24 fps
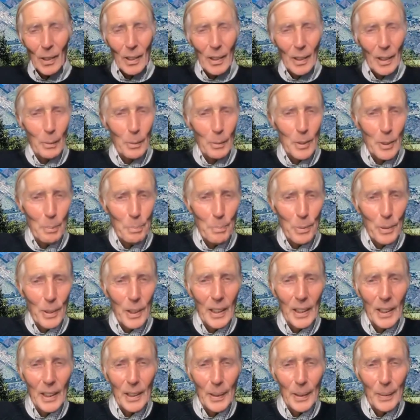It was a
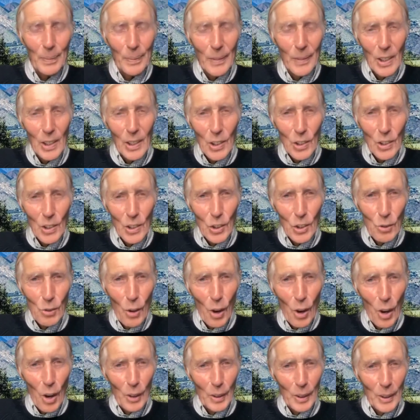pretty
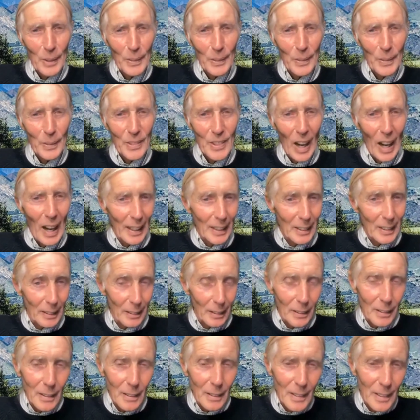strong
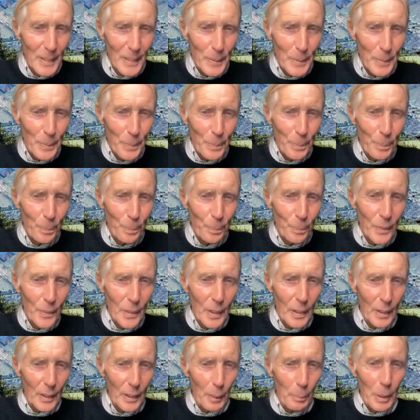title,
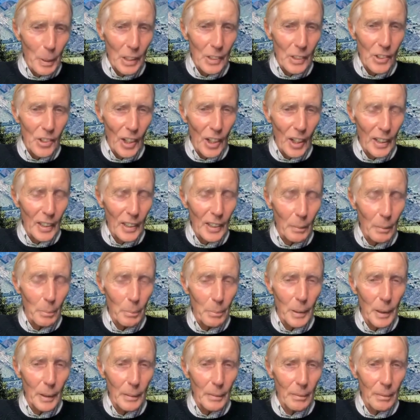The Big Shake-Up,
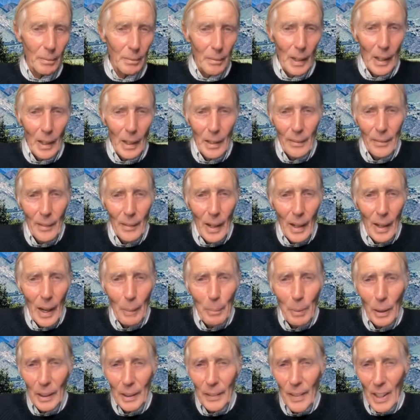but I
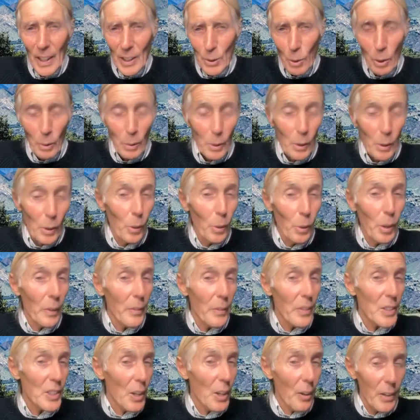believe that's what all of
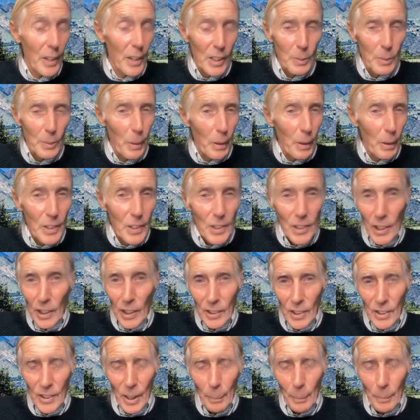us are experiencing
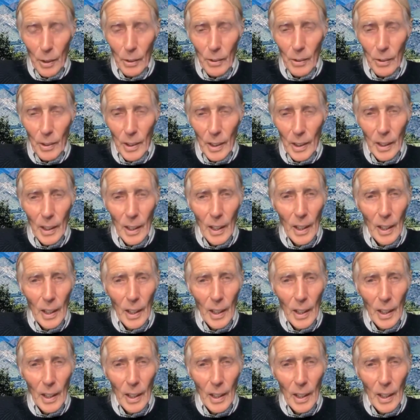to some degree.